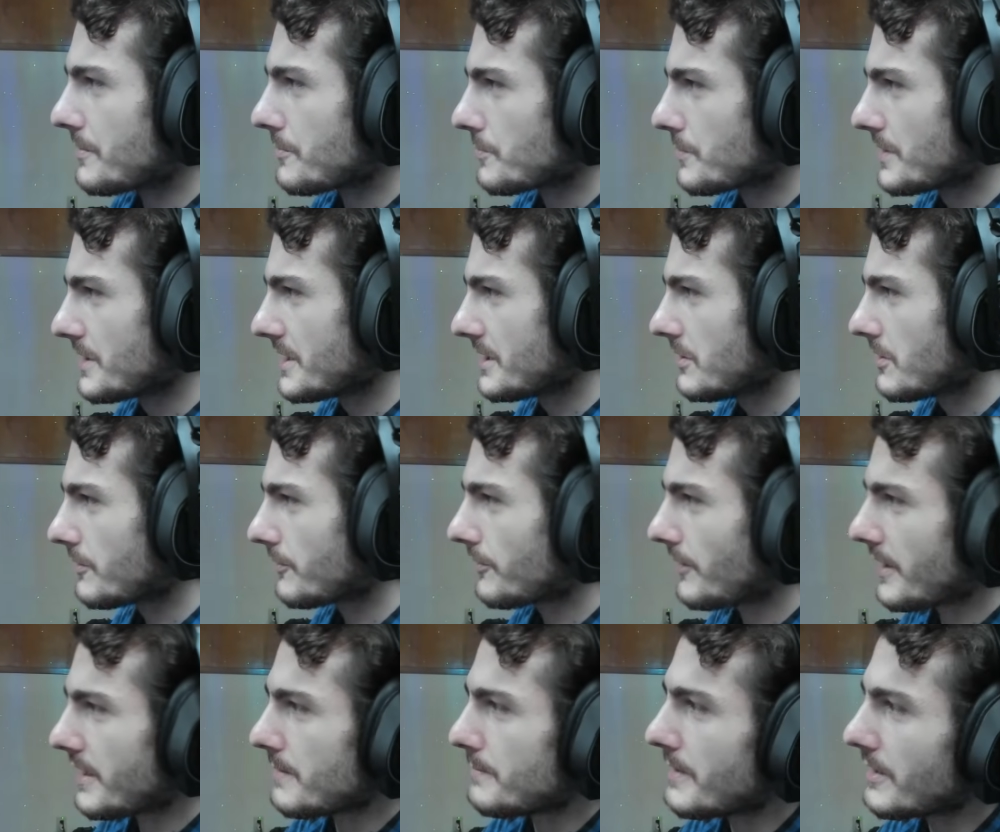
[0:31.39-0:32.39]
it really looks
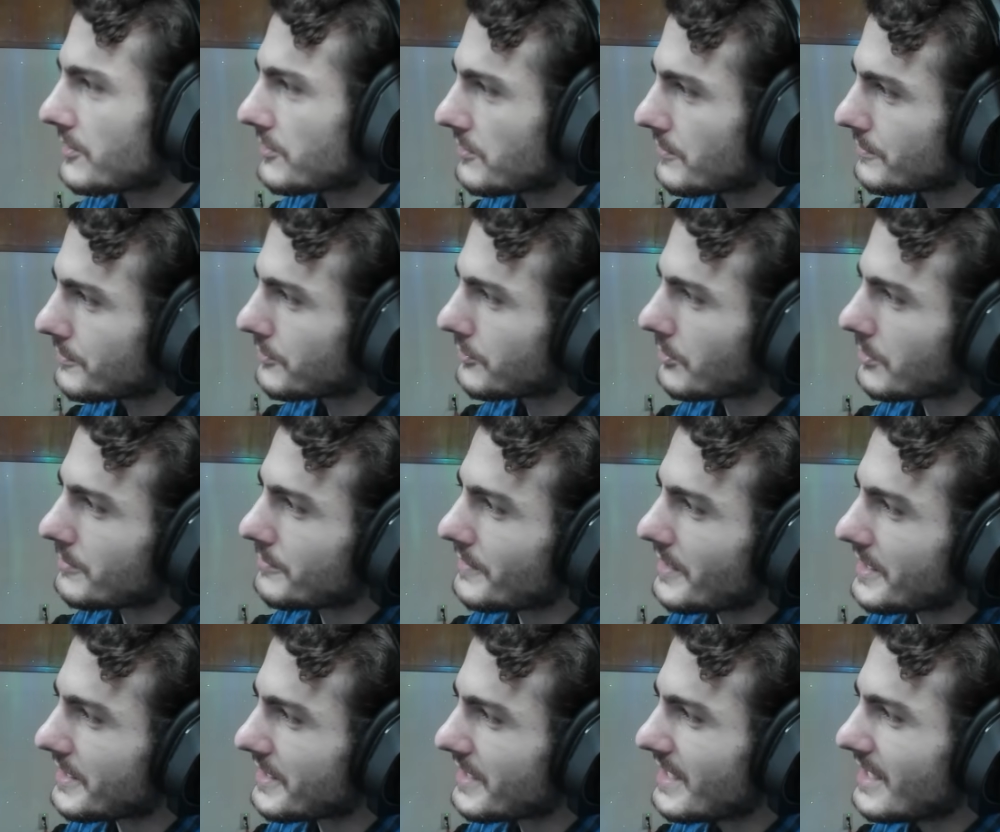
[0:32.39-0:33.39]
like a mix of sort of
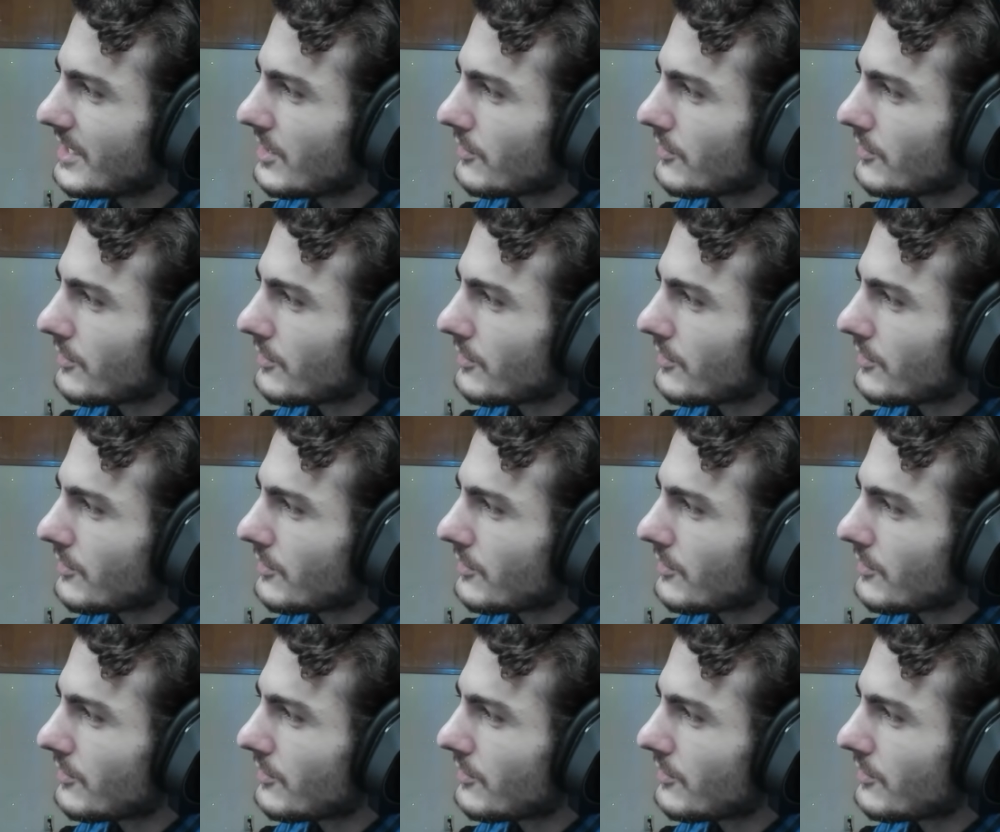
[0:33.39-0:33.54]
like